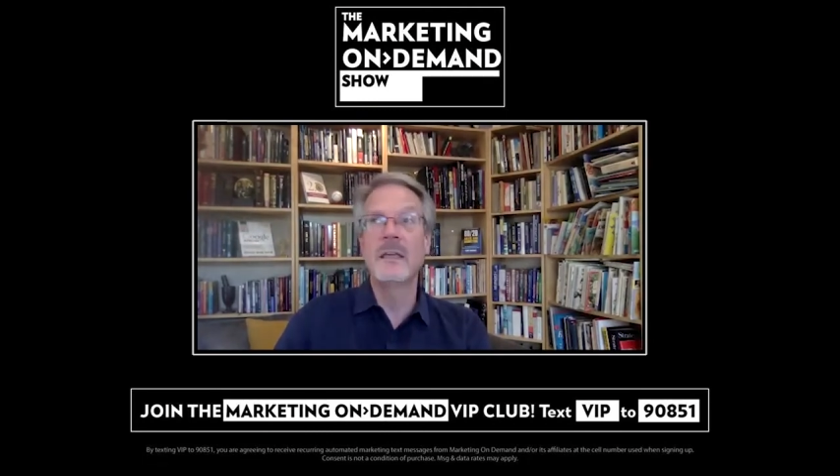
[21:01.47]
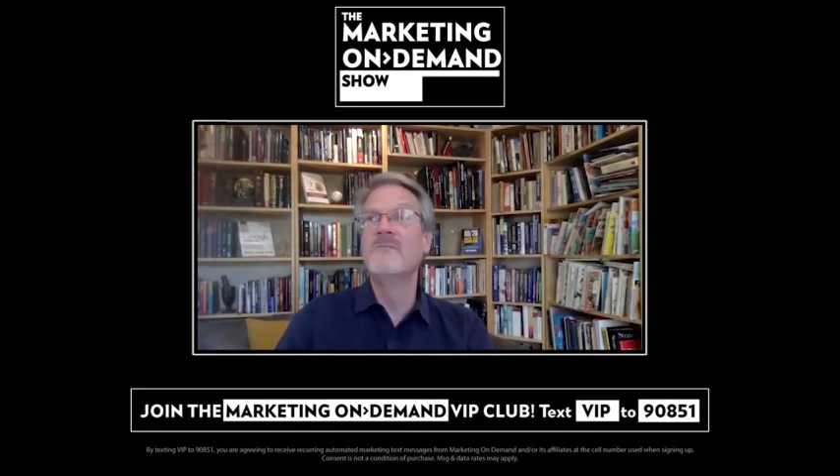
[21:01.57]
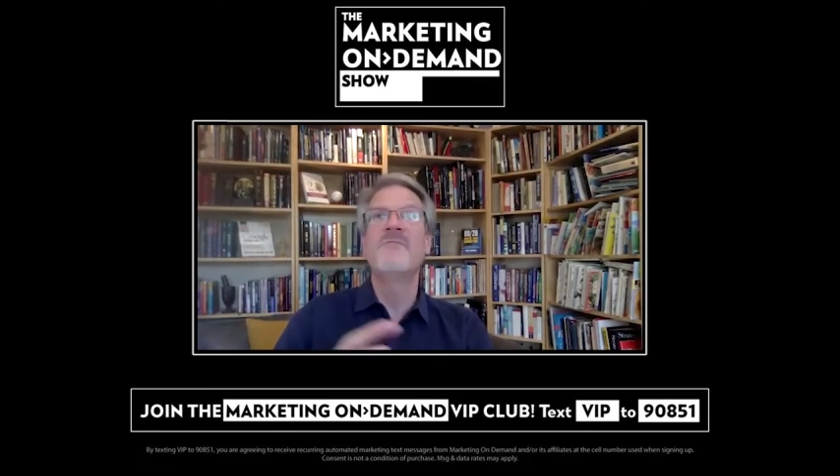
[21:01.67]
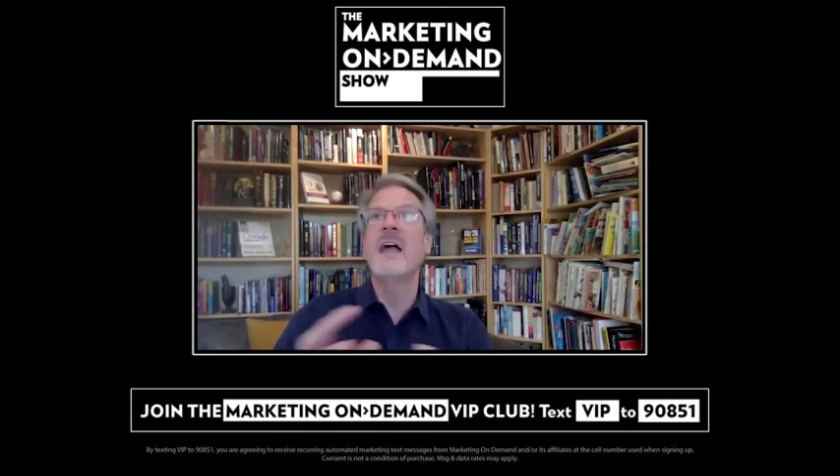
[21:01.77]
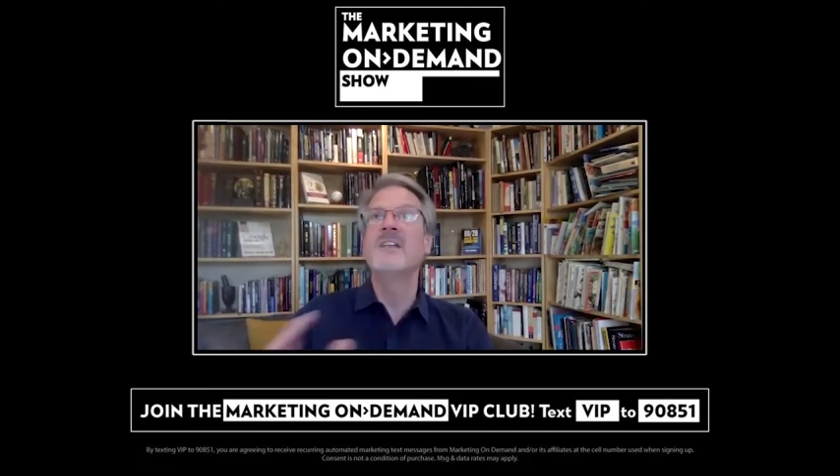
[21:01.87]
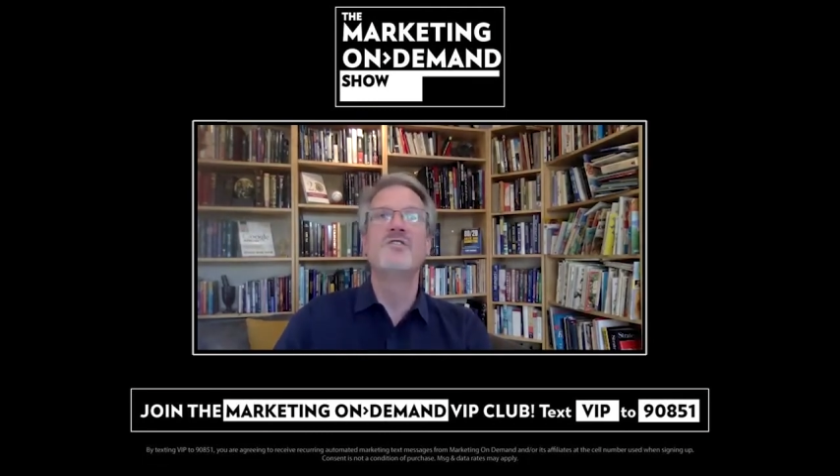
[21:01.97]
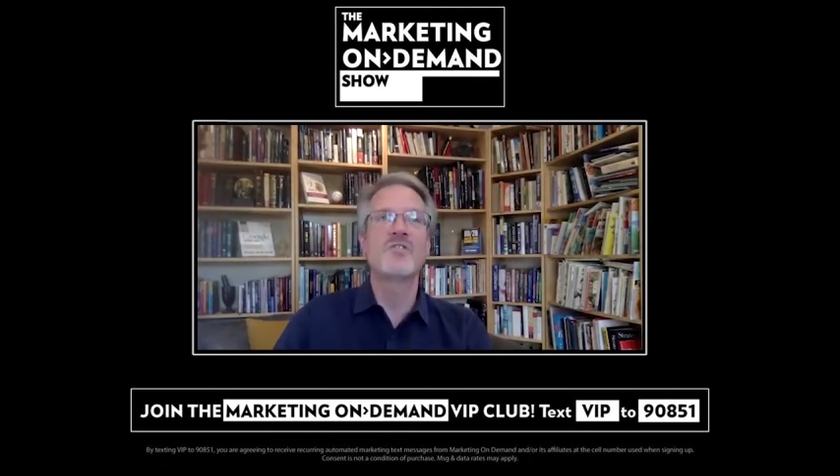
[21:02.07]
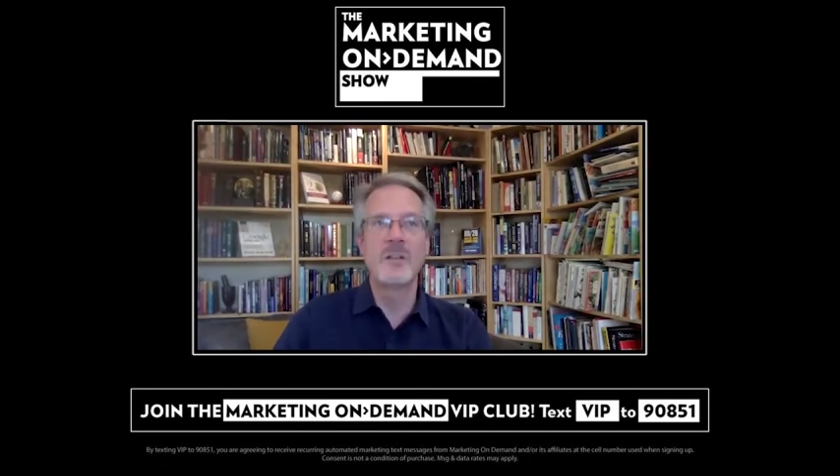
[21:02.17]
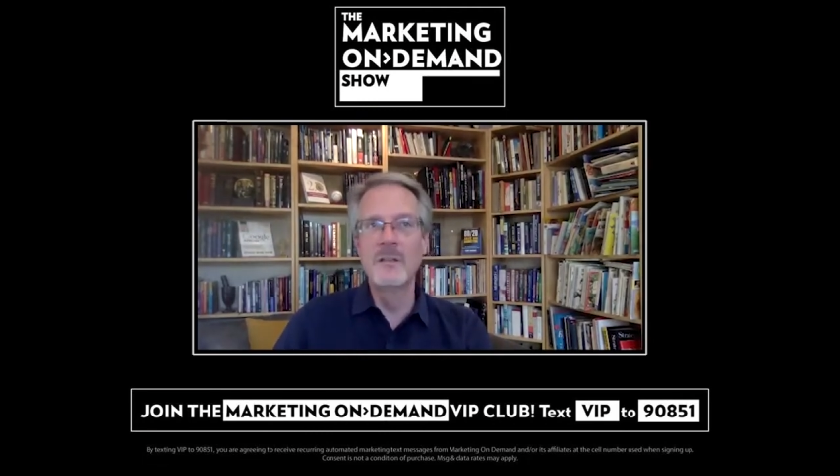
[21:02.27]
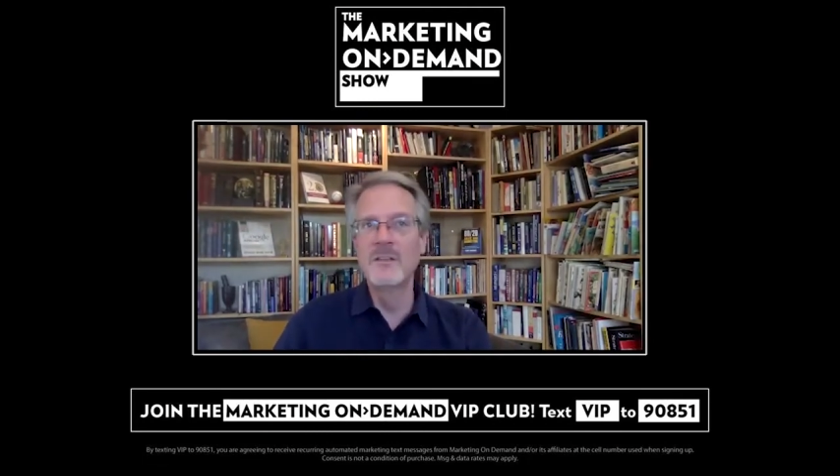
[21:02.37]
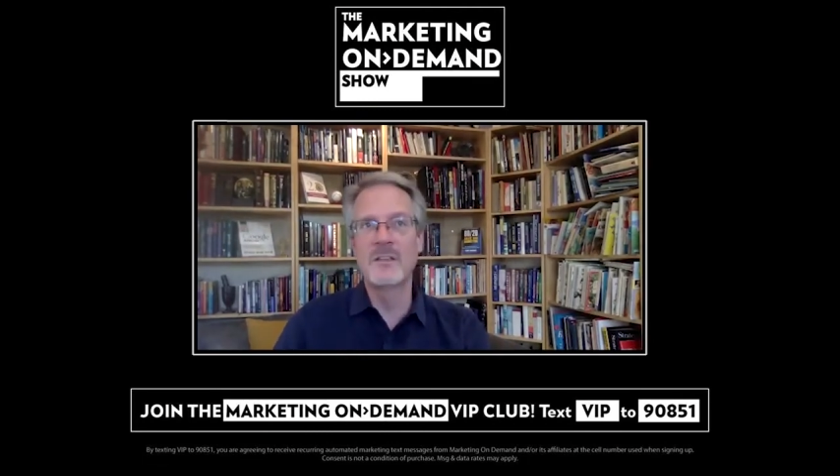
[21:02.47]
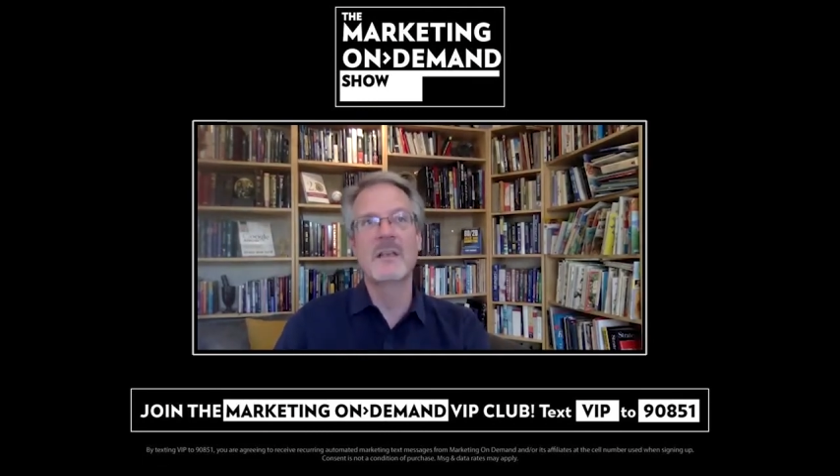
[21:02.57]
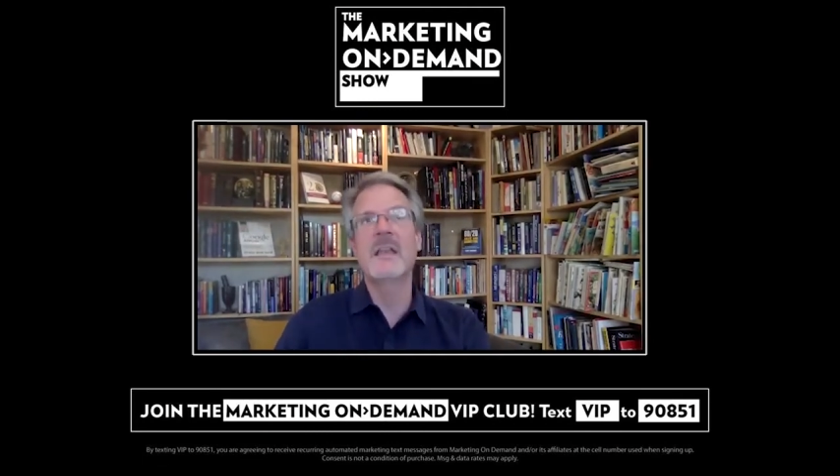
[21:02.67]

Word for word: inventions in